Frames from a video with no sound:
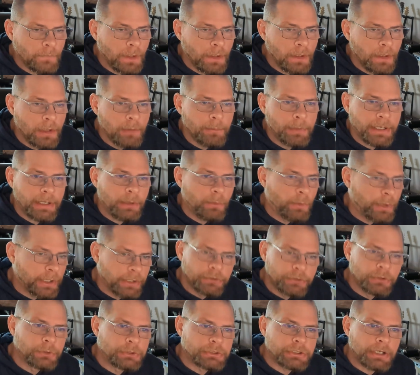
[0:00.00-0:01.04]
But he went
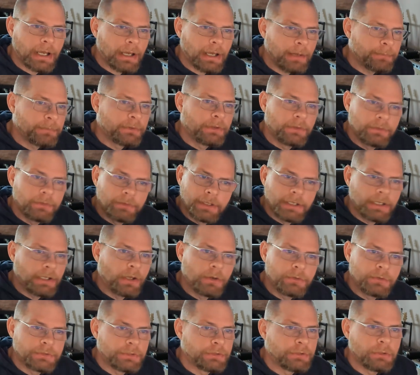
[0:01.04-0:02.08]
into a shop that he
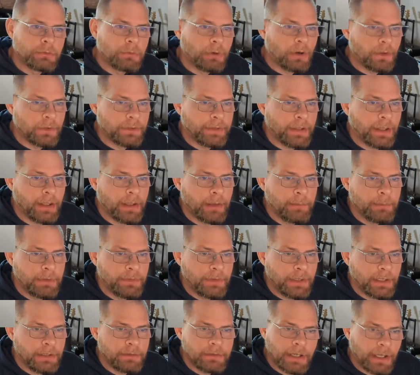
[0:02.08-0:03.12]
goes into all the time, and
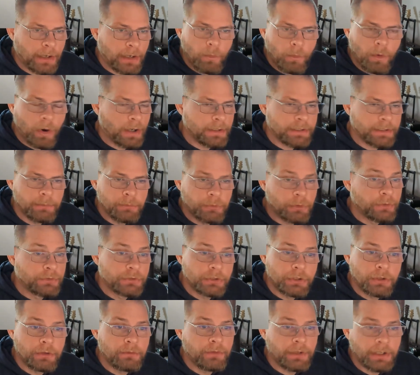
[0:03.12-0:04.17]
they kind of walked him through. It's a
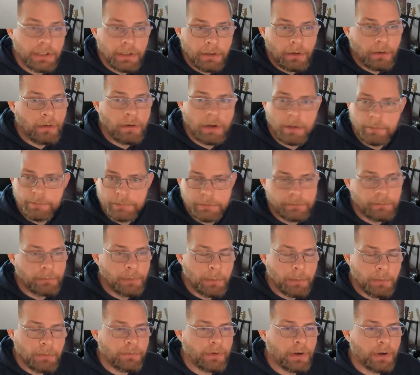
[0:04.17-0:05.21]
good video. I'll
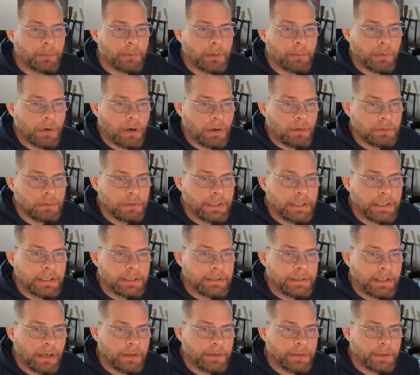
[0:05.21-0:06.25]
remember I'll link it
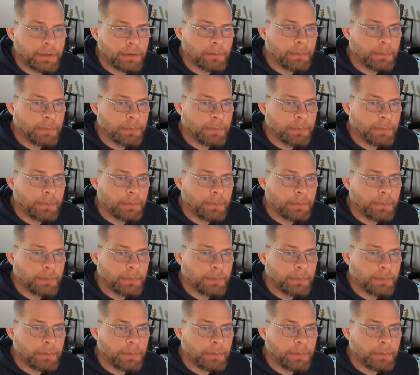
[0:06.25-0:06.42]
down here.